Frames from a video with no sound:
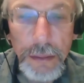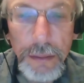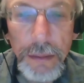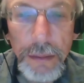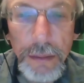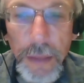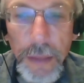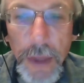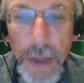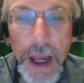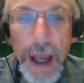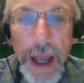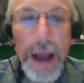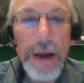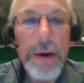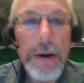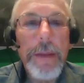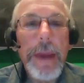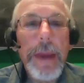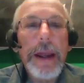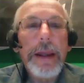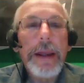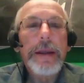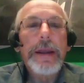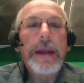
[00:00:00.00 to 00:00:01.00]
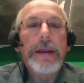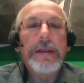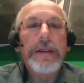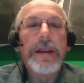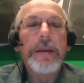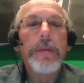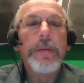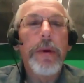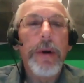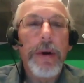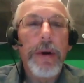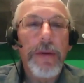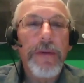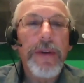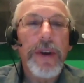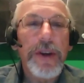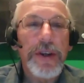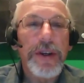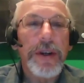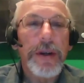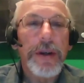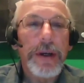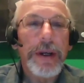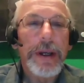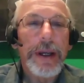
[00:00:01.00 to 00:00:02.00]
Yeah, how to make testing more
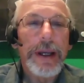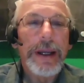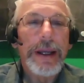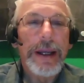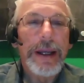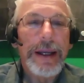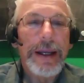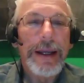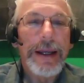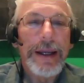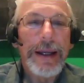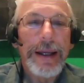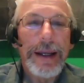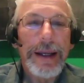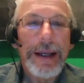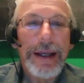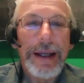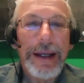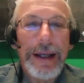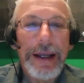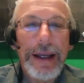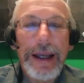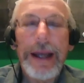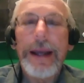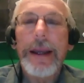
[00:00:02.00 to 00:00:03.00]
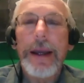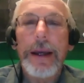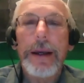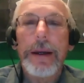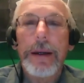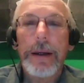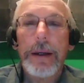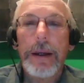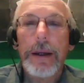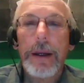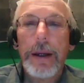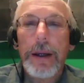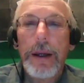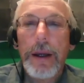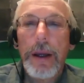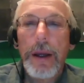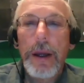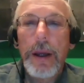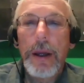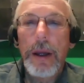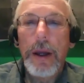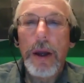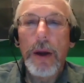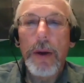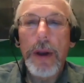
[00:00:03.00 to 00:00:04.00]
efficient. Yeah.
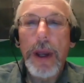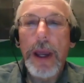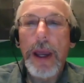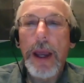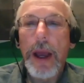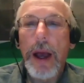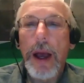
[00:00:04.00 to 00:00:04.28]
Okay.